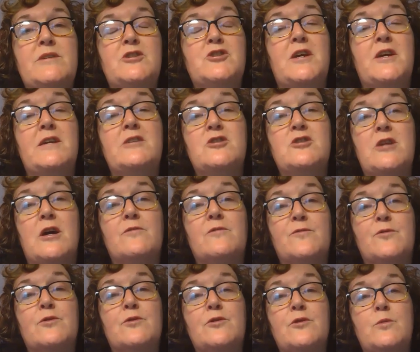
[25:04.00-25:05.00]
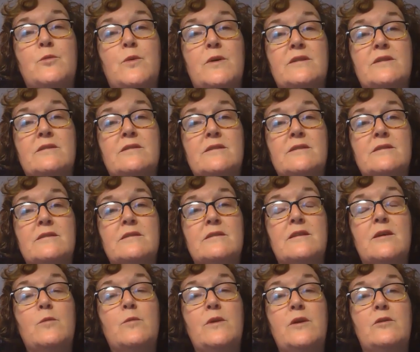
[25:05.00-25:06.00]
changed out for new ones,
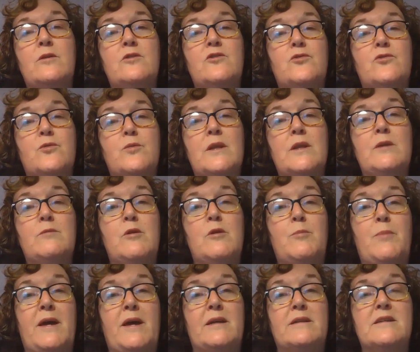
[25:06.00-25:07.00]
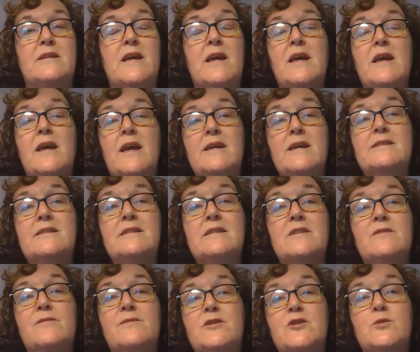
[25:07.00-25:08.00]
that we could truly repent as
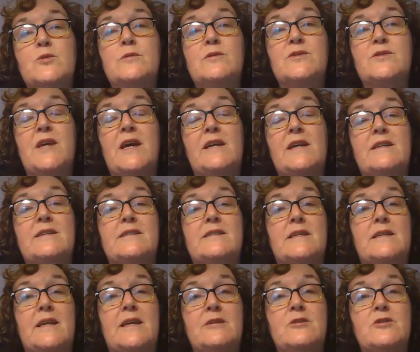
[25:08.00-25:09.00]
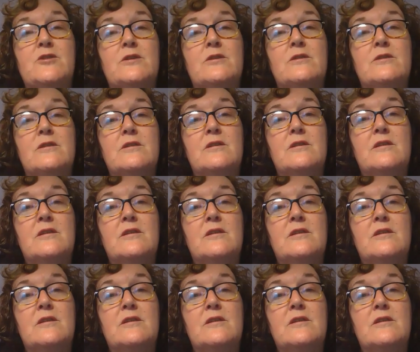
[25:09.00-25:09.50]
individuals and as a nation,